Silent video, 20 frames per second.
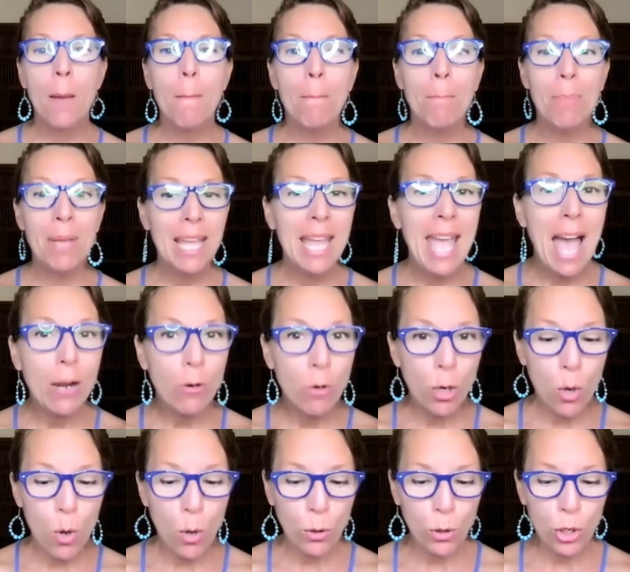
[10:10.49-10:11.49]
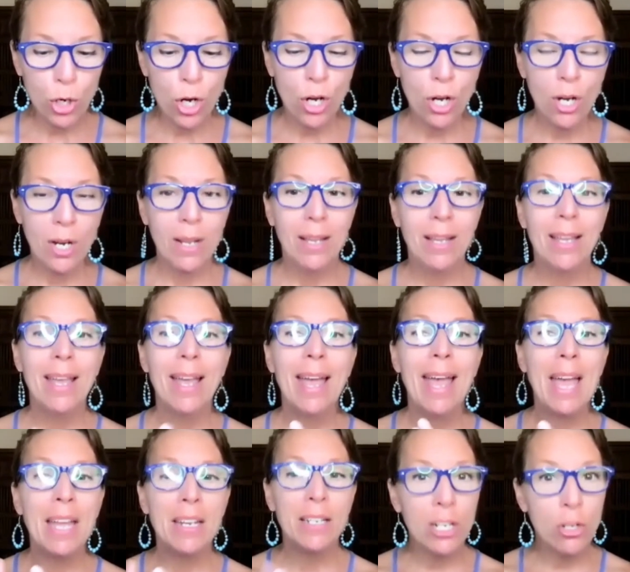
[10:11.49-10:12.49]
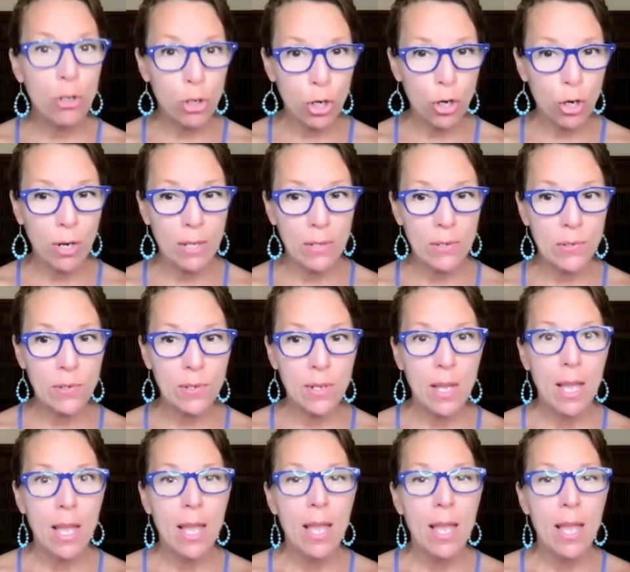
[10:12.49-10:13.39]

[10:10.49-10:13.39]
big agriculture, and insurance.